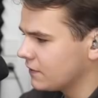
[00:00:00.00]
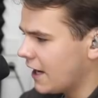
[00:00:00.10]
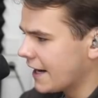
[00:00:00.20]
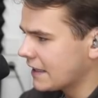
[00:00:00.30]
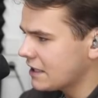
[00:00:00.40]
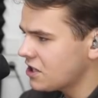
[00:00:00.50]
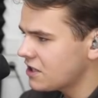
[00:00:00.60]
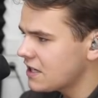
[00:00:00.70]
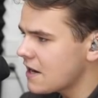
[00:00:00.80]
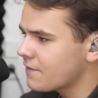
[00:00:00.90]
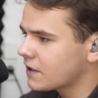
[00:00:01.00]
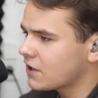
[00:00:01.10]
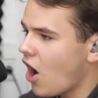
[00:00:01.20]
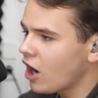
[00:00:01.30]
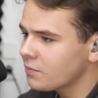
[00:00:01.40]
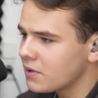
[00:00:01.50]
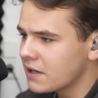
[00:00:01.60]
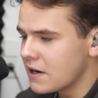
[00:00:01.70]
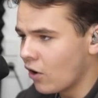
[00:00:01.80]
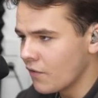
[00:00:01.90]
flying. Let's just see if the
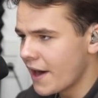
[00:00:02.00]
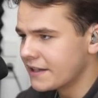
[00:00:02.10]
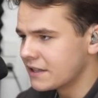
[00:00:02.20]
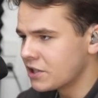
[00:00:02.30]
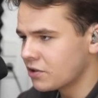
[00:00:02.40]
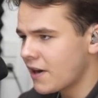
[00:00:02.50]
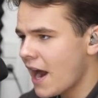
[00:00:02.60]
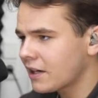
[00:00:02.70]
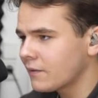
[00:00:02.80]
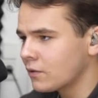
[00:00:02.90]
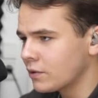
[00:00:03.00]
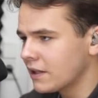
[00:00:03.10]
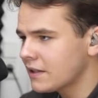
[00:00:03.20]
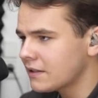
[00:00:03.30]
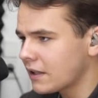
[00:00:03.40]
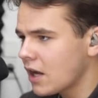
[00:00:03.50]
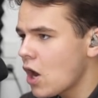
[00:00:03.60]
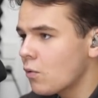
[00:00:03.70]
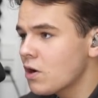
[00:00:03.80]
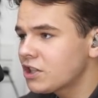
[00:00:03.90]
cockpit and all that is interactive and
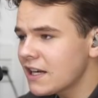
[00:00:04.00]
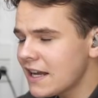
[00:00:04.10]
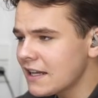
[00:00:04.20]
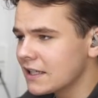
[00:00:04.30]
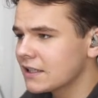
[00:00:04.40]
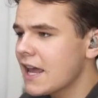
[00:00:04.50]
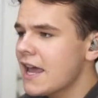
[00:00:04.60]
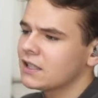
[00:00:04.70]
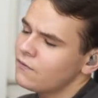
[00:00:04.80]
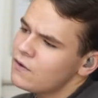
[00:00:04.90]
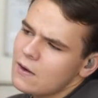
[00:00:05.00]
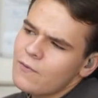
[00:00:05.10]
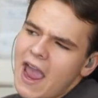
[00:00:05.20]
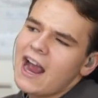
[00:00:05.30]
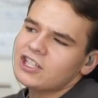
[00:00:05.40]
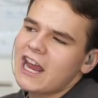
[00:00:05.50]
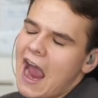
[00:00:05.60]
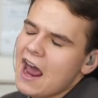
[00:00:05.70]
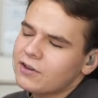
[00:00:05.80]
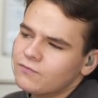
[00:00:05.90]
realistic, which it is. Yes, if we
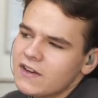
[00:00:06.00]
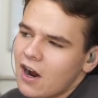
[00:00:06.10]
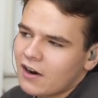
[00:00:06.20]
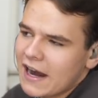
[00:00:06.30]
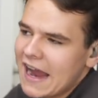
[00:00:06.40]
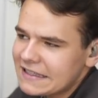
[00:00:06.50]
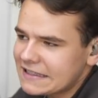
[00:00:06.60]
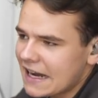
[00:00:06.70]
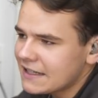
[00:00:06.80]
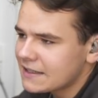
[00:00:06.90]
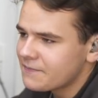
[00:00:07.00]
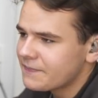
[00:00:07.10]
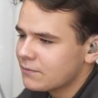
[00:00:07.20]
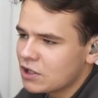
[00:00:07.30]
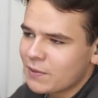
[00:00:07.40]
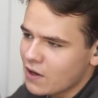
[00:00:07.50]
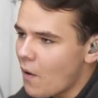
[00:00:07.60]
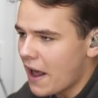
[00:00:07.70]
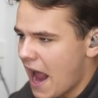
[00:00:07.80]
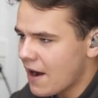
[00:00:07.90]
actually had a VR headset, which we
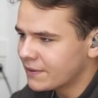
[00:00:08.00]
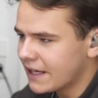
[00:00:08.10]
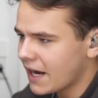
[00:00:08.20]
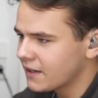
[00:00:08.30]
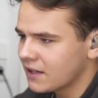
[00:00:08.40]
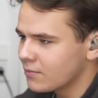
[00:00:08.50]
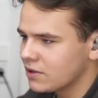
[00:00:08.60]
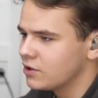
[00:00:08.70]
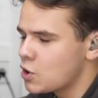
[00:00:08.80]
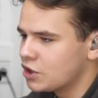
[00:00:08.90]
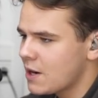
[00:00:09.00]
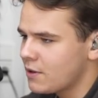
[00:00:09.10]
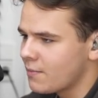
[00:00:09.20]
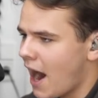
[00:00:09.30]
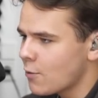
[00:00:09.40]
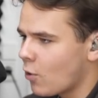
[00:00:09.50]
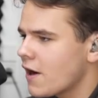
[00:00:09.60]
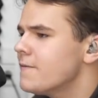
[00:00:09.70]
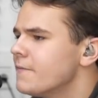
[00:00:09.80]
don't have again because I'm too cheap to buy one,